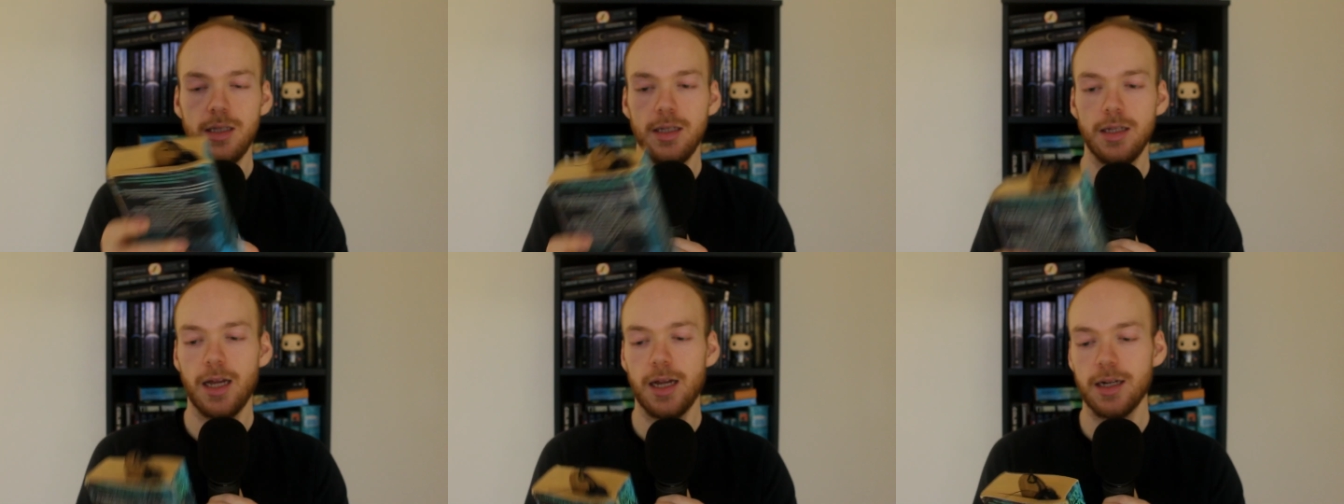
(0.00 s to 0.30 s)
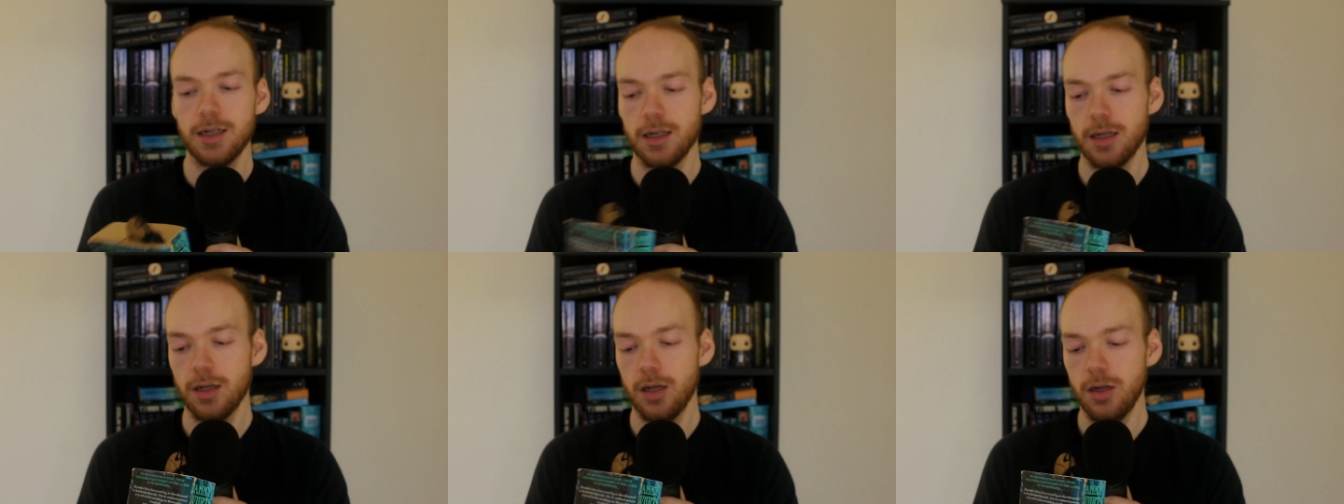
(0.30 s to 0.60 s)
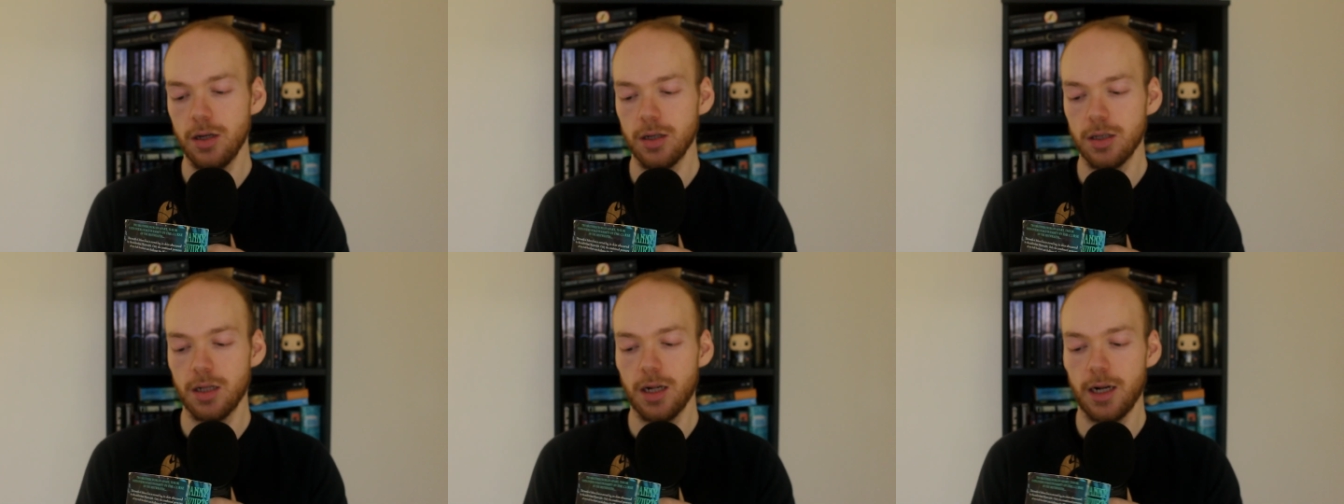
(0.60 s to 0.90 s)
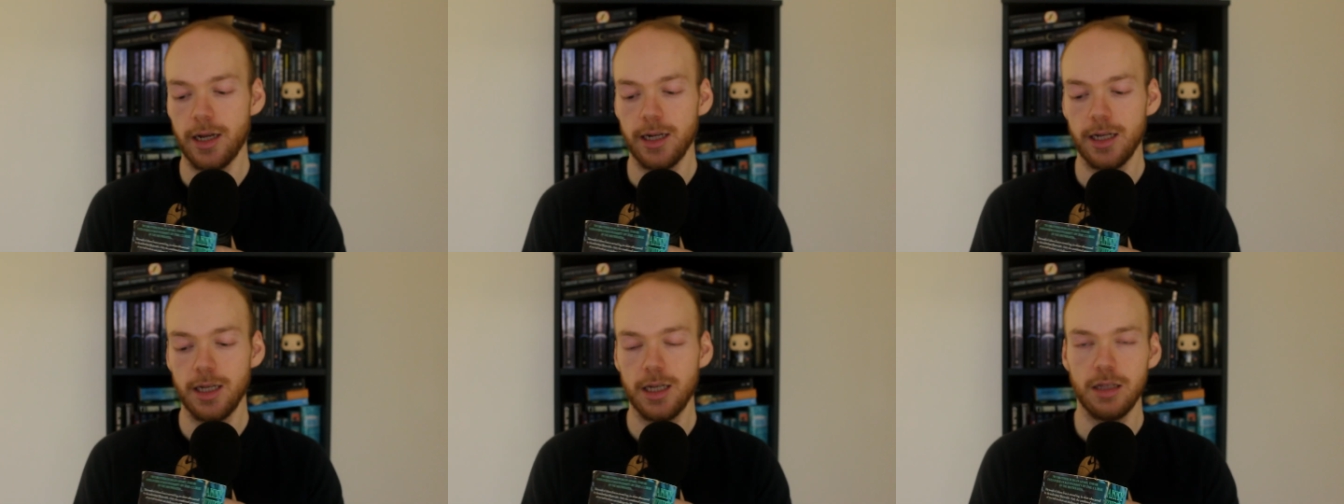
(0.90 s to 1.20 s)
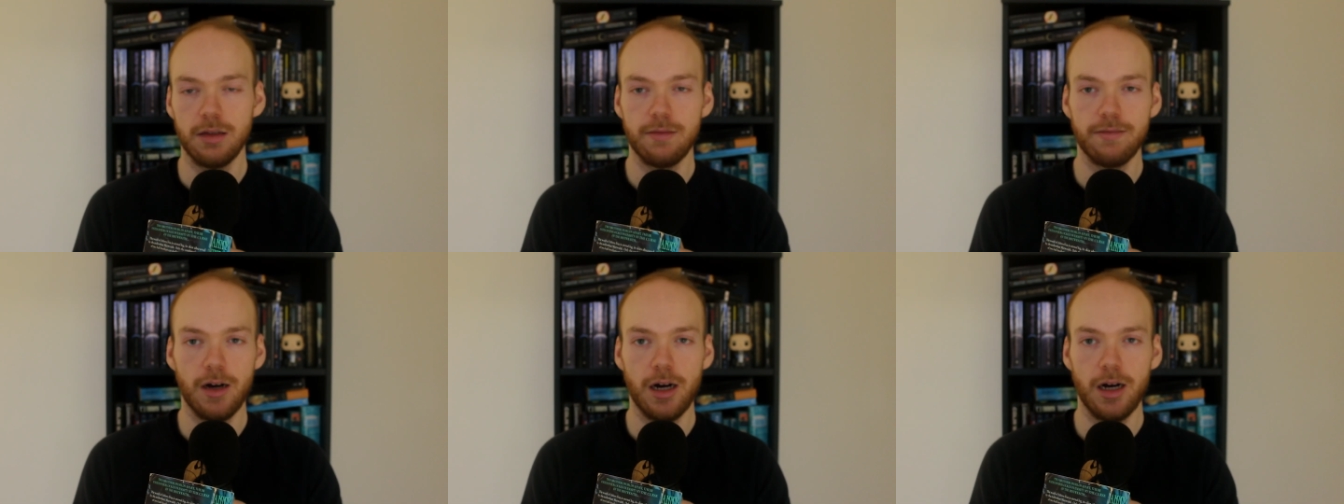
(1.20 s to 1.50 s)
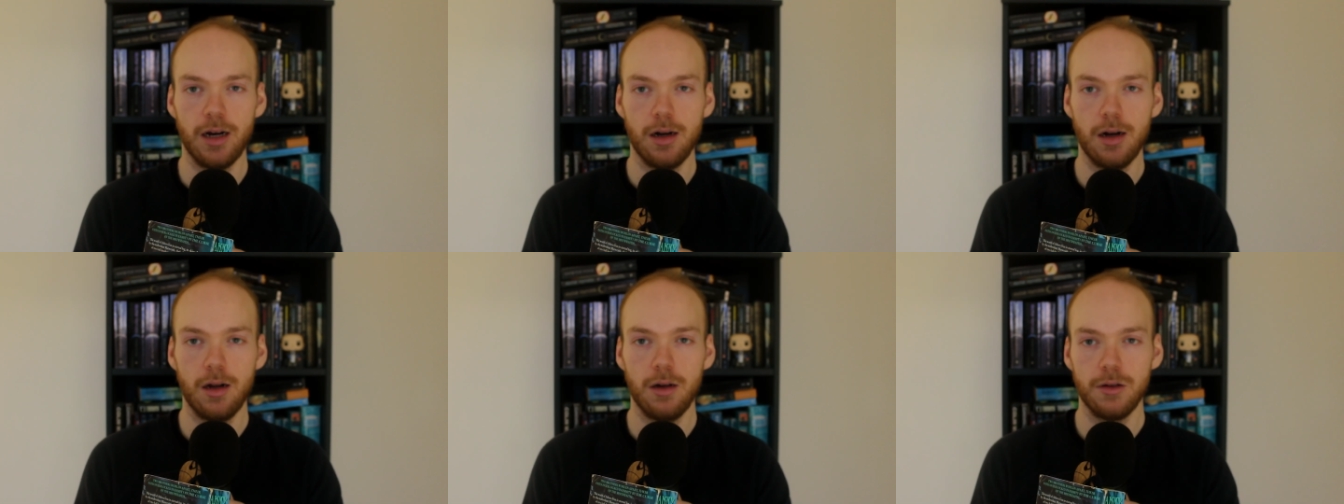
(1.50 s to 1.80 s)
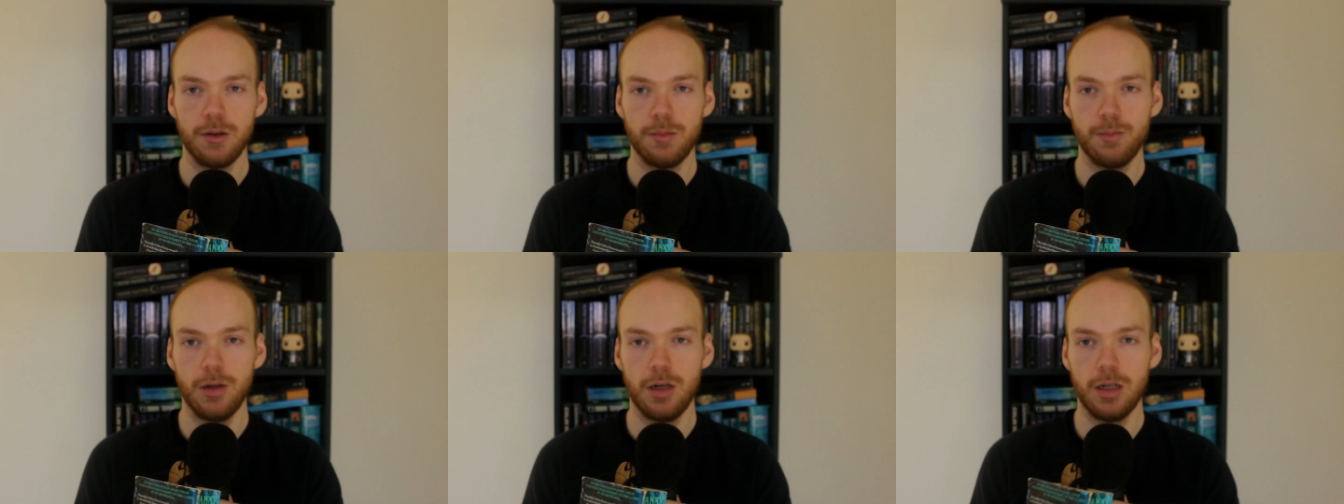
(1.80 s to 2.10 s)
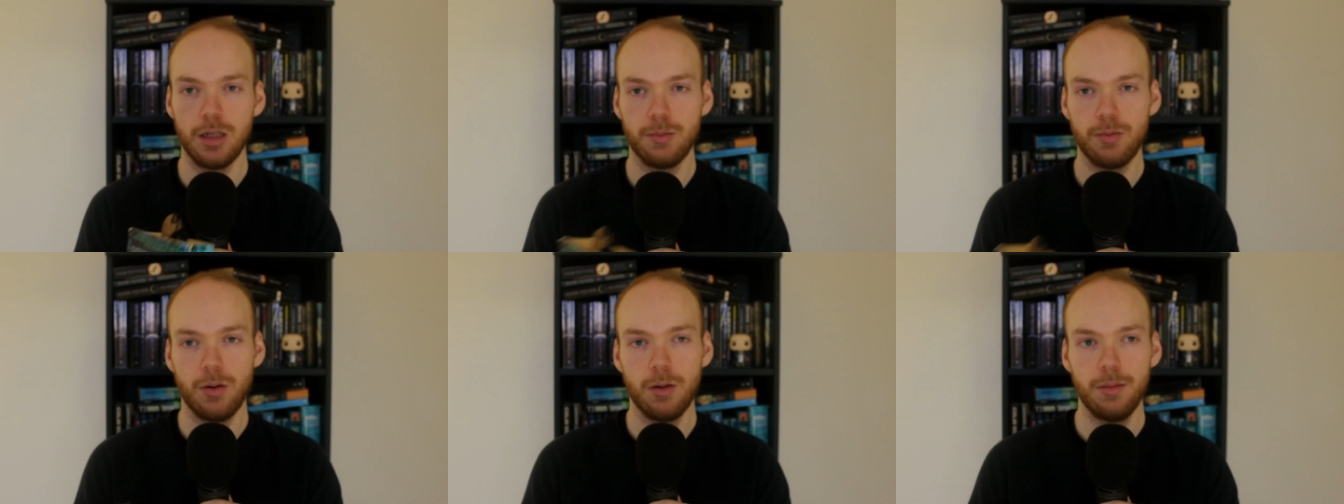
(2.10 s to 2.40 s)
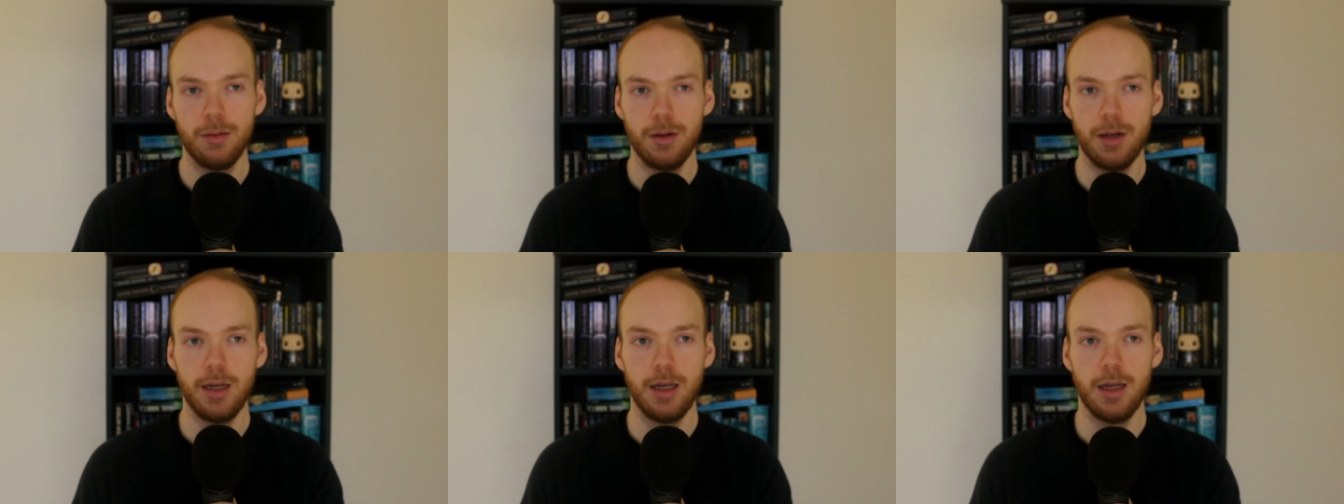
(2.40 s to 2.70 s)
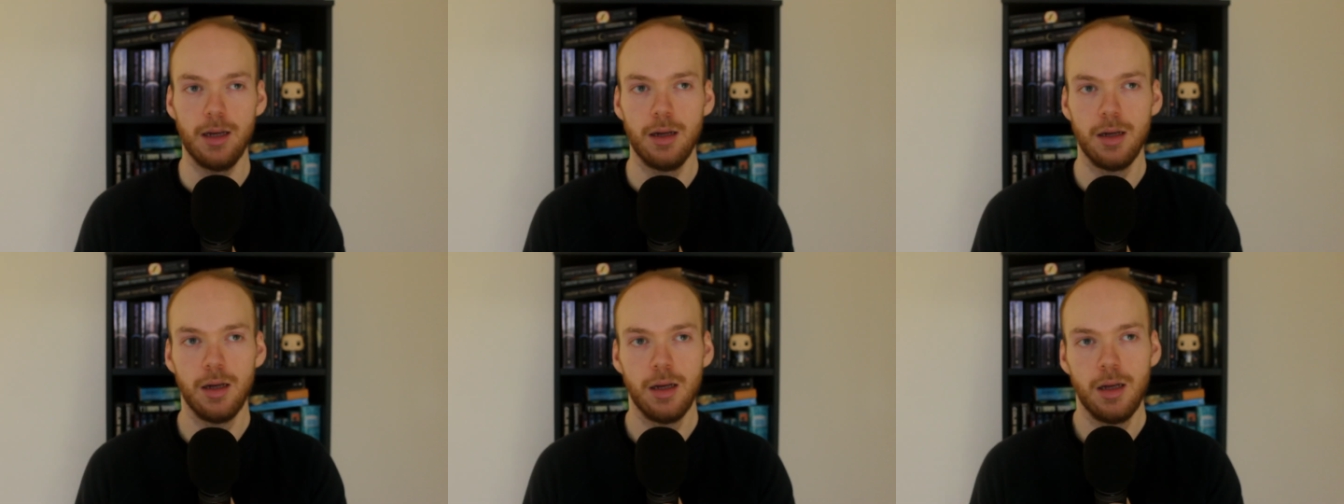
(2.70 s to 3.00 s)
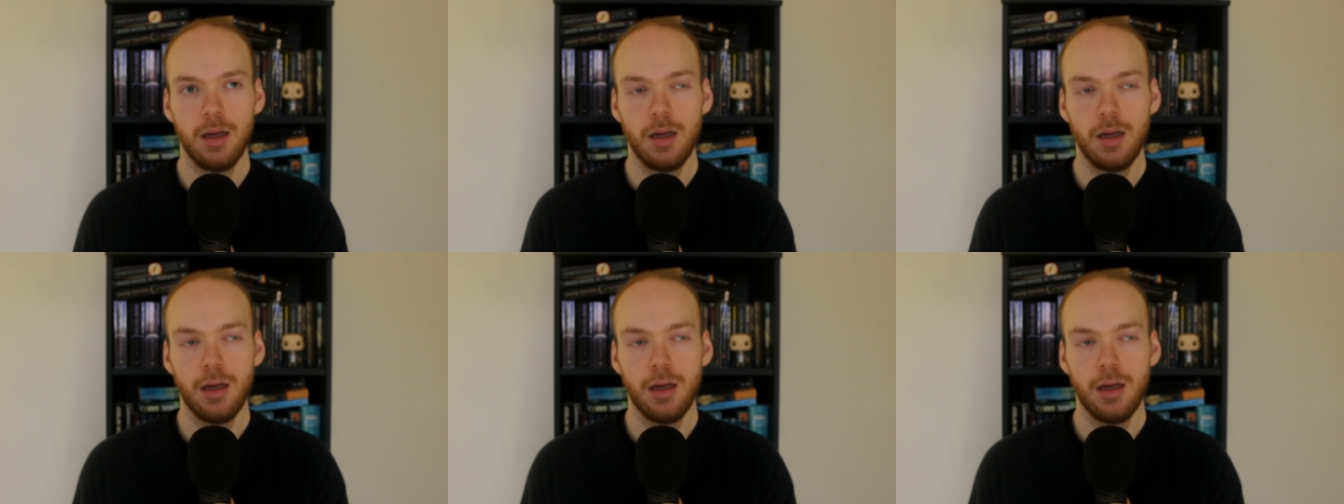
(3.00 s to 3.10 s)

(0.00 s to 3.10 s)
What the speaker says: That looks like it's very close, but it's probably